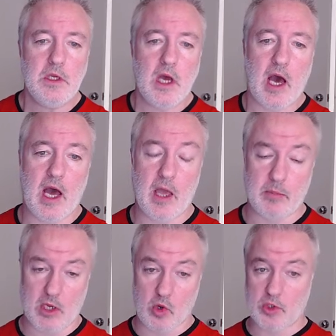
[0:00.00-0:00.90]
and
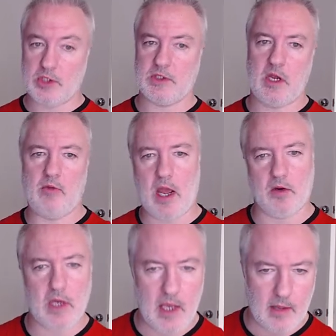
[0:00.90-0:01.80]
be cautious
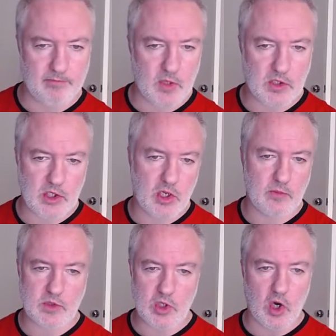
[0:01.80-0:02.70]
around. In
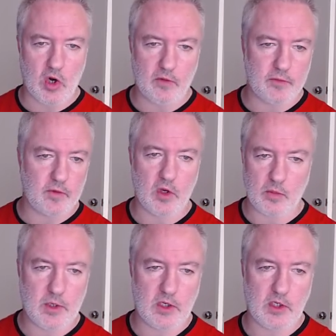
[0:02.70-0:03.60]
terms of
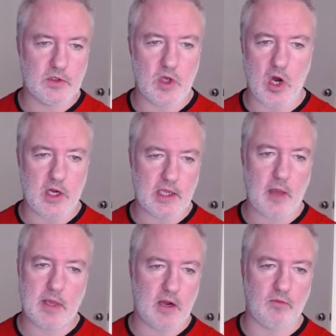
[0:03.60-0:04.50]
European news on
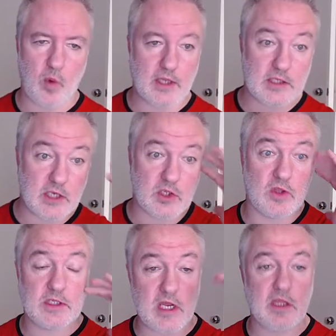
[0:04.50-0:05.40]
coming out of Wednesday, so
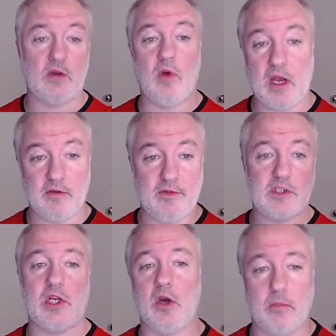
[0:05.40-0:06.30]
there's nothing really
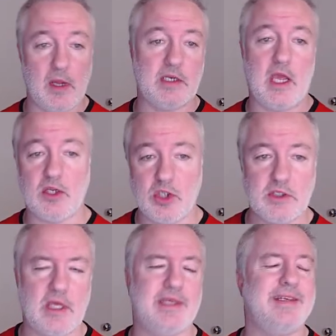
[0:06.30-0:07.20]
officially on Monday and
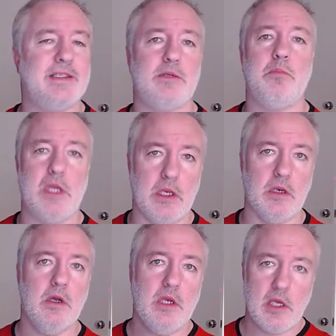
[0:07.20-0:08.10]
Tuesday. That doesn't mean
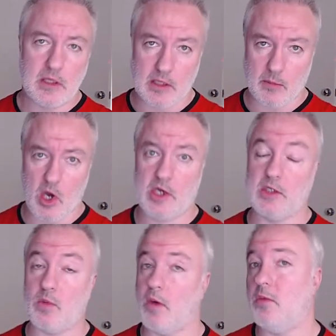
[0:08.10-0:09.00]
that the
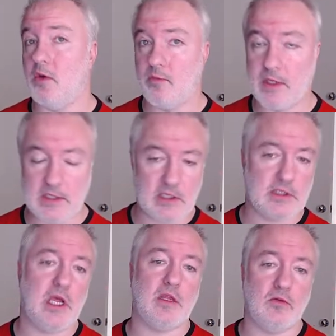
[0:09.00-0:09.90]
markets won't move. Please
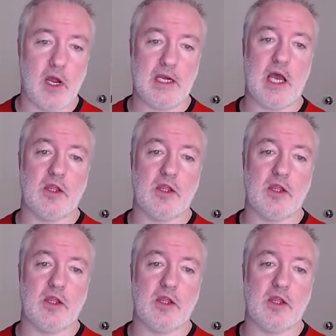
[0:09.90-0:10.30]
understand that right now